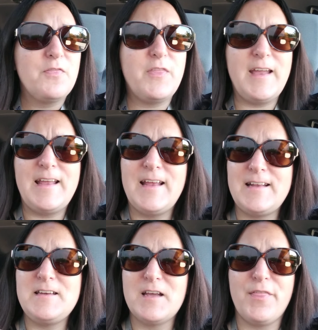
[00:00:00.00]
They
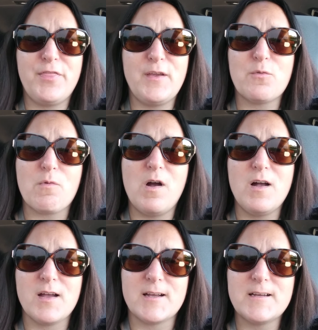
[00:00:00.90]
did nothing
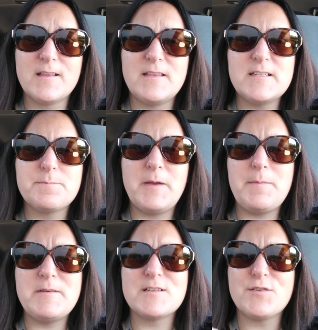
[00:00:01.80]
wrong. These
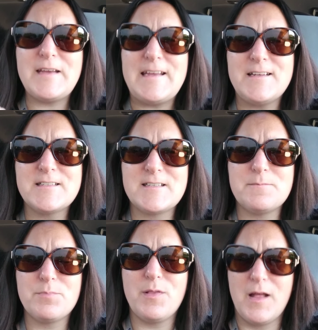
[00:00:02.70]
babies are
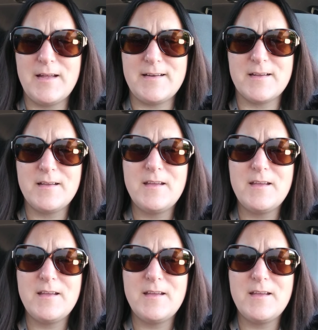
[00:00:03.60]
innocent blood.